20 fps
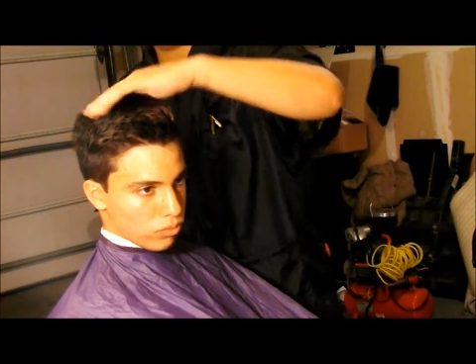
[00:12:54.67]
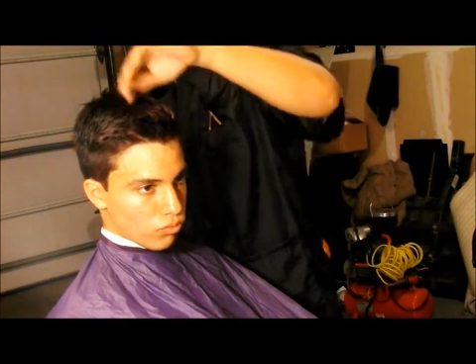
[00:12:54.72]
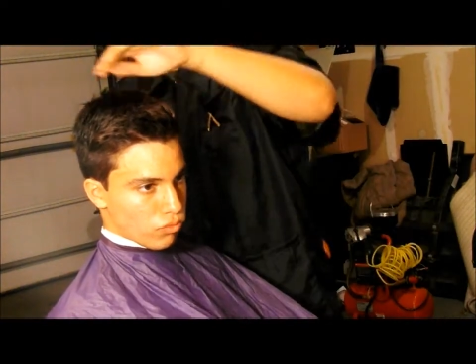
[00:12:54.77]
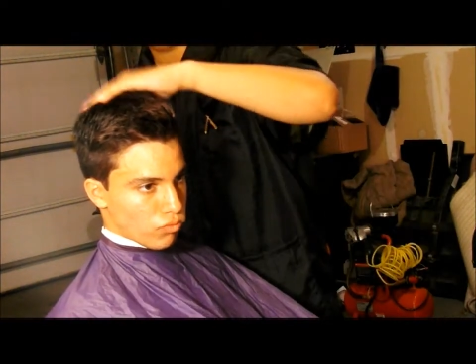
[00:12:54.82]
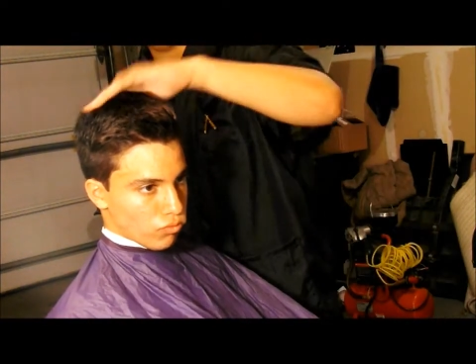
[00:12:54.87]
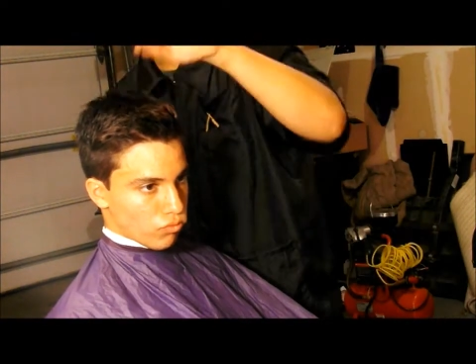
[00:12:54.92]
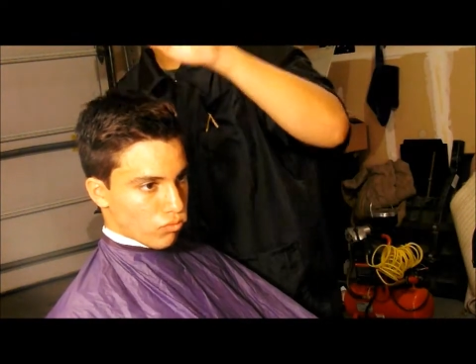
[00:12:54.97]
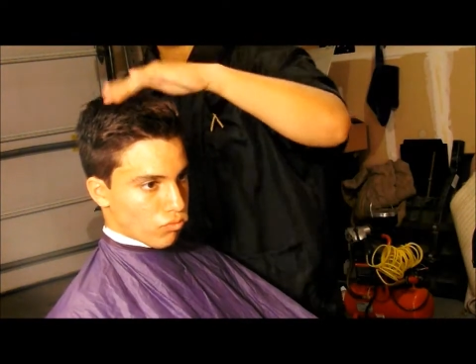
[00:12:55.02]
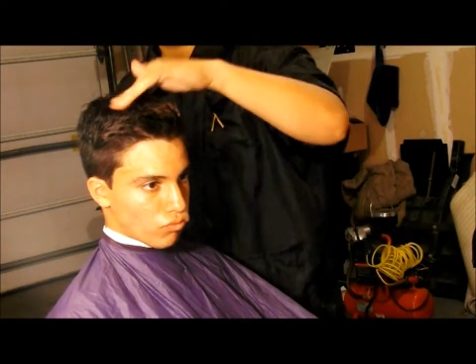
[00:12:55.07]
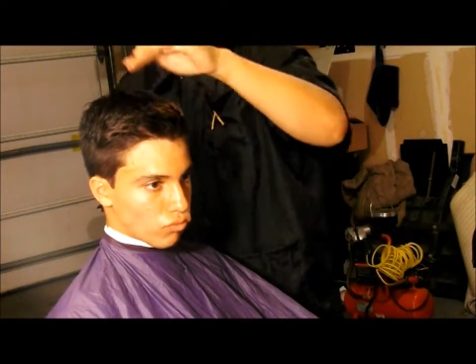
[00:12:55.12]

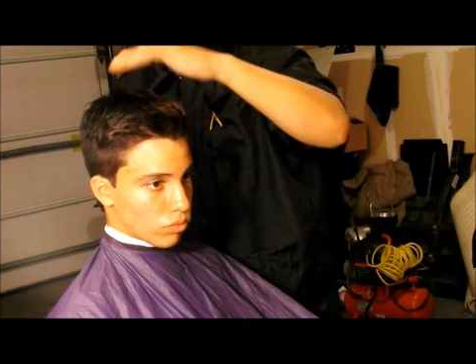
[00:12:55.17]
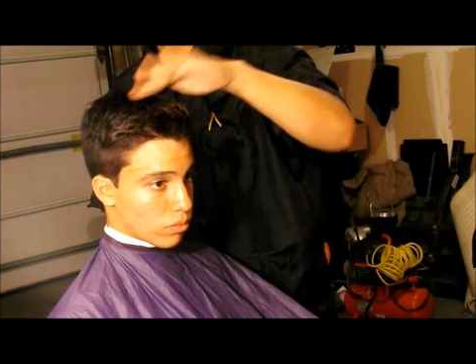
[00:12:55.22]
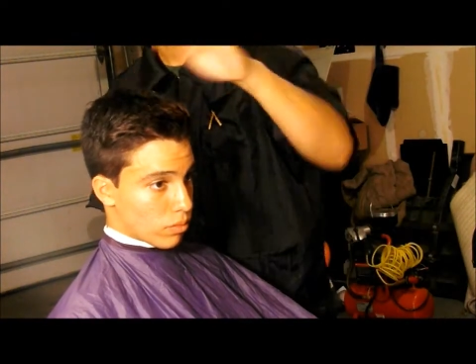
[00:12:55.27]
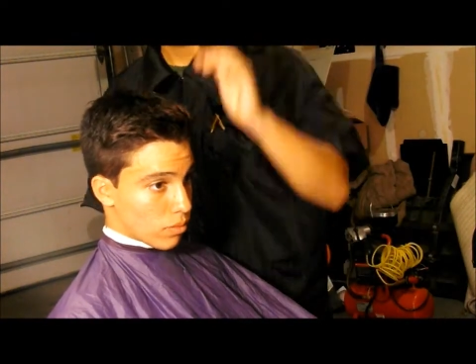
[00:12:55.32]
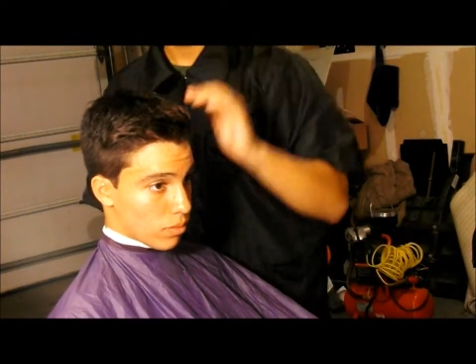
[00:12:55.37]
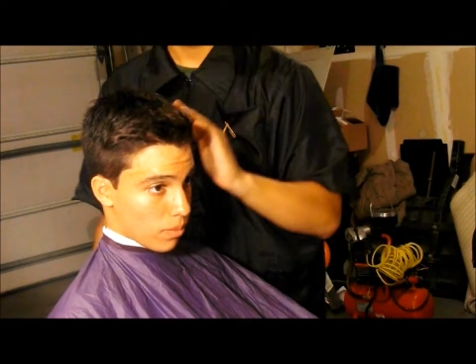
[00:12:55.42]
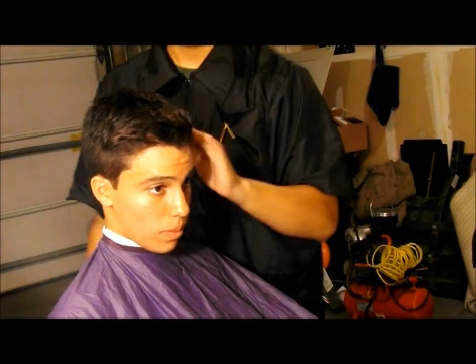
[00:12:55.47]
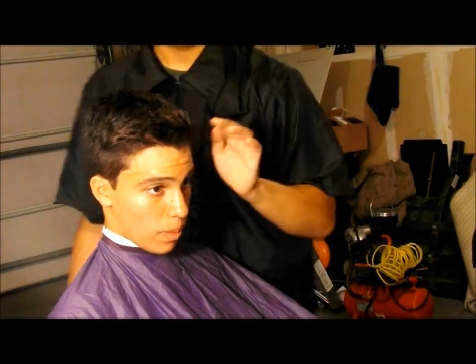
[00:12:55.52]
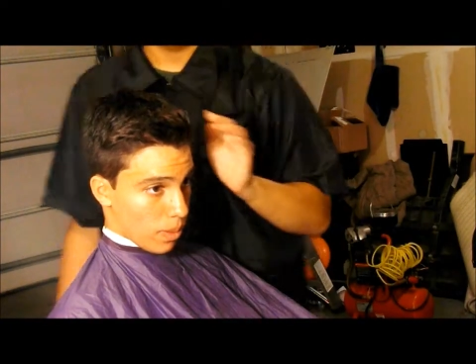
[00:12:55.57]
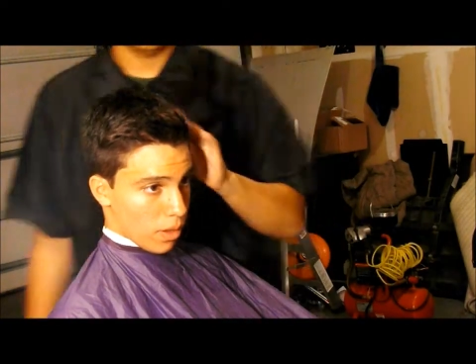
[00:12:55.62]
and I'm
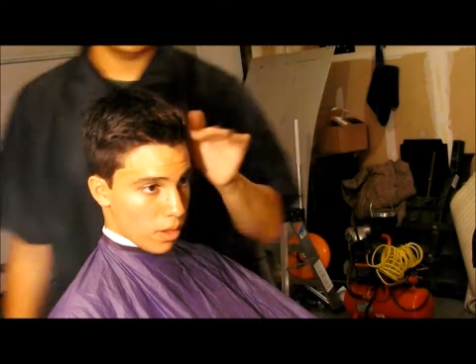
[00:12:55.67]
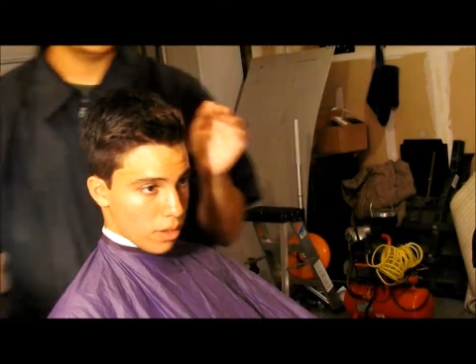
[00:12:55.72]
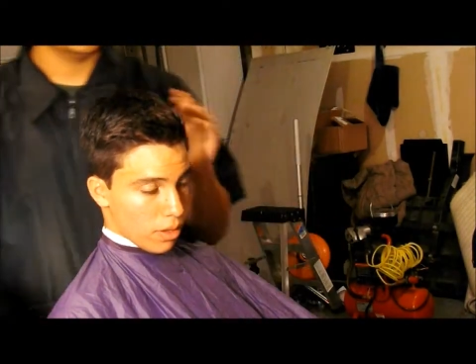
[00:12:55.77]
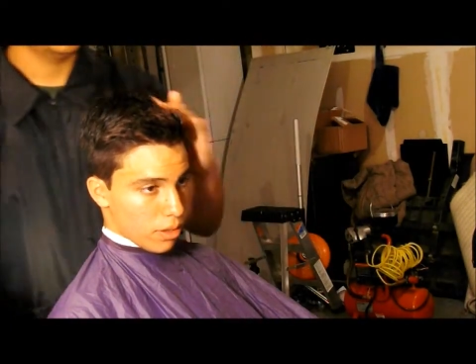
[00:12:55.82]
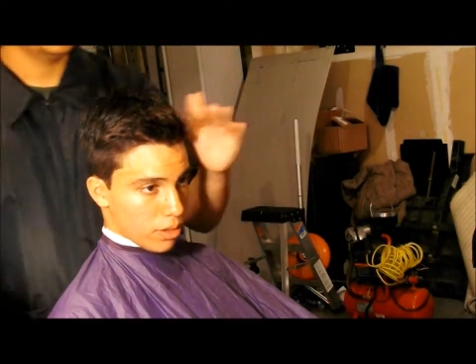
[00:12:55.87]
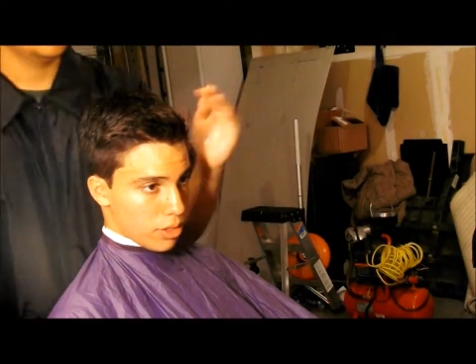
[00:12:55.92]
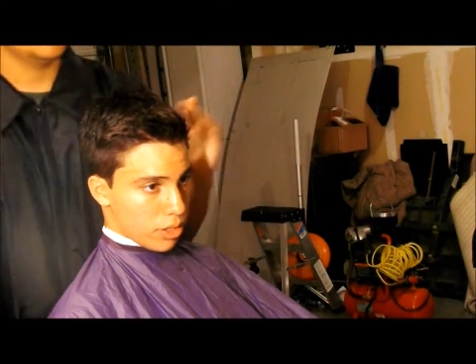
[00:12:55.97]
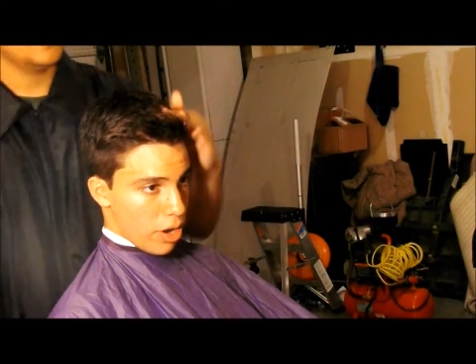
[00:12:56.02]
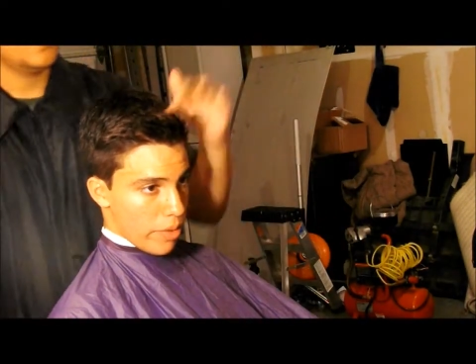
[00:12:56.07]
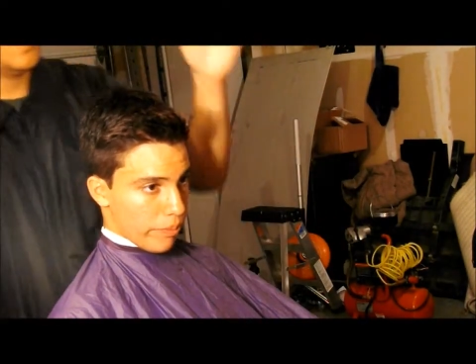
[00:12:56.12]
cleaning up
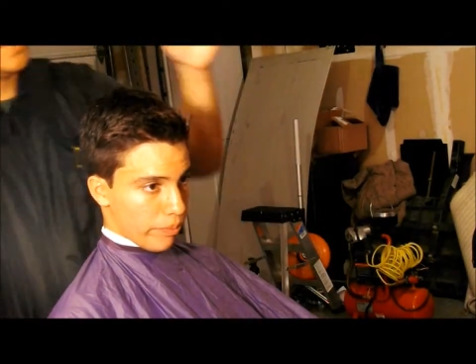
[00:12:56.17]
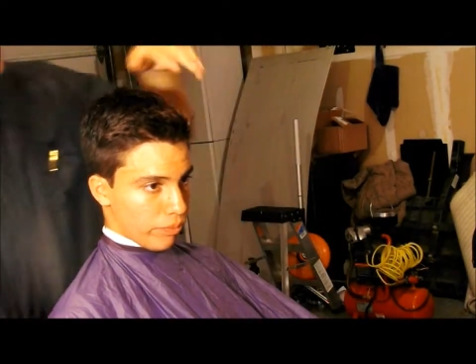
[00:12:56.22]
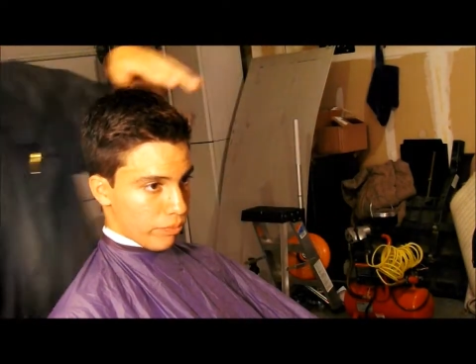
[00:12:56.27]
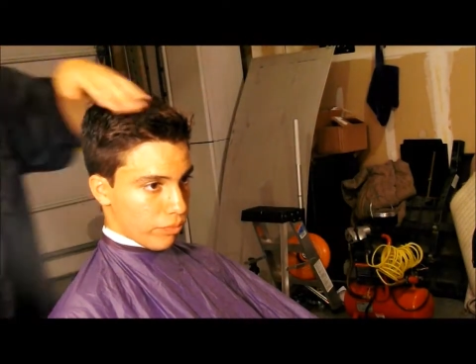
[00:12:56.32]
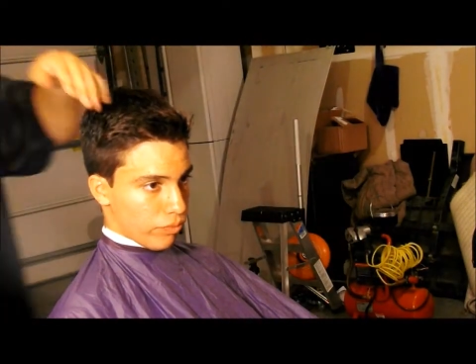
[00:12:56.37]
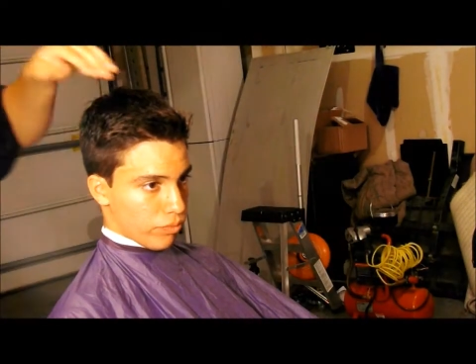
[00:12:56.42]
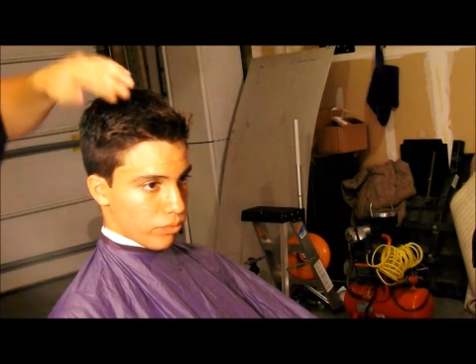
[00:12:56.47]
any hairs that